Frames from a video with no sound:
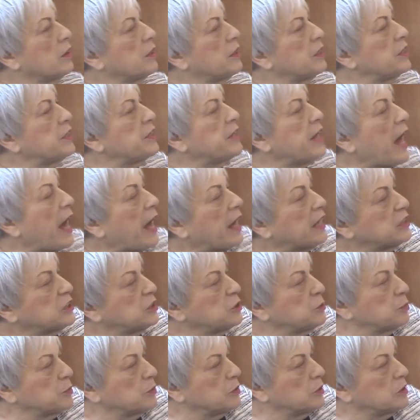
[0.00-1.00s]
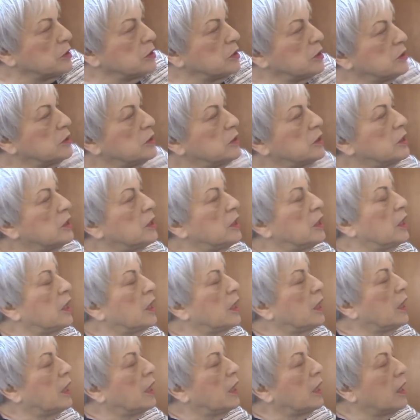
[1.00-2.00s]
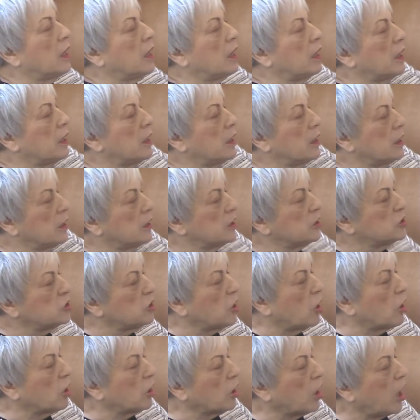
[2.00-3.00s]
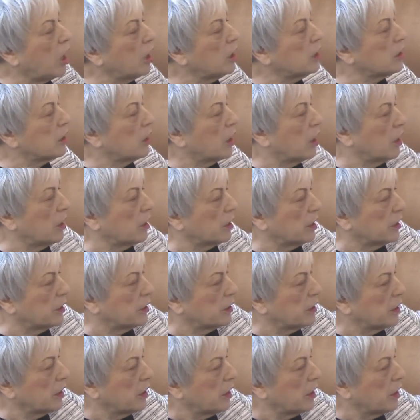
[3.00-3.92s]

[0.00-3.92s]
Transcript: detachable shawl collar on it.